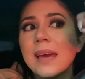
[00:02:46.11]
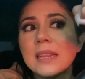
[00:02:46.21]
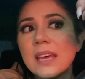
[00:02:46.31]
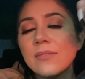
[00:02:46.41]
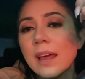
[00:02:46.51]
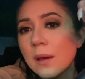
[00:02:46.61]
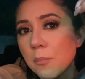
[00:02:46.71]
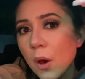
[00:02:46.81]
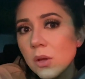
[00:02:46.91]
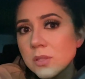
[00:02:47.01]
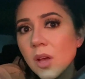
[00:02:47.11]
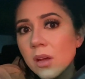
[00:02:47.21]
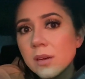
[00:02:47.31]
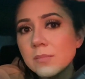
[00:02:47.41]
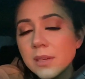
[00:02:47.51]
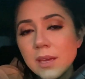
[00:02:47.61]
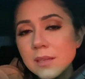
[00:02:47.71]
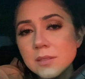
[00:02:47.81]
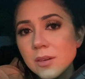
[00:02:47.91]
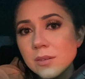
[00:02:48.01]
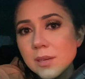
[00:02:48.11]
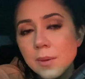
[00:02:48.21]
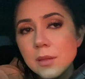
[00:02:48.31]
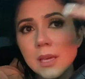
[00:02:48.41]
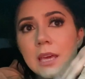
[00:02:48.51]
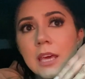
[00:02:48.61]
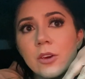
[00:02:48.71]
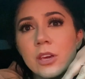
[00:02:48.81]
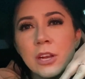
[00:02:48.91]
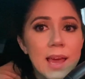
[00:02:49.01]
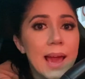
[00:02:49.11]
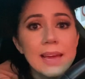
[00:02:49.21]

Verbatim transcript: I leave like balls on them. They don't come out looking cute, you know?